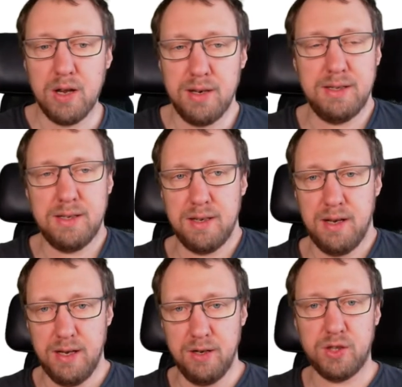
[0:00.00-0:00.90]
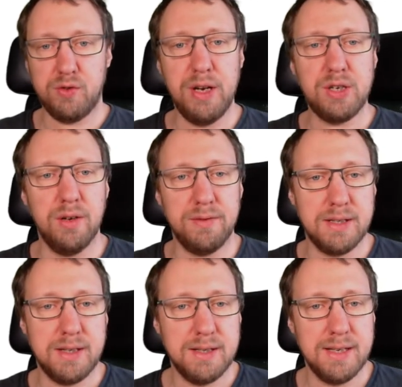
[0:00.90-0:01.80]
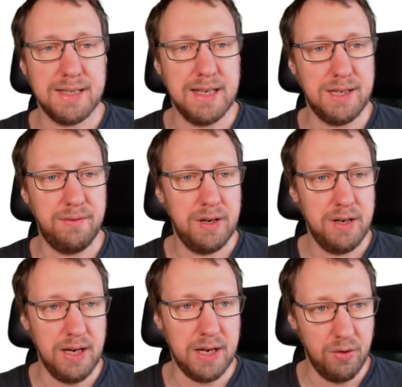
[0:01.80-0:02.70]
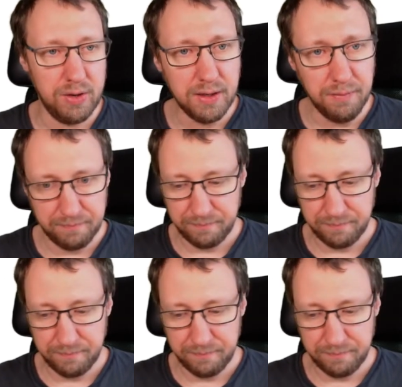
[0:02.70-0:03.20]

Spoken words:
This is an illustration of this successive decoding.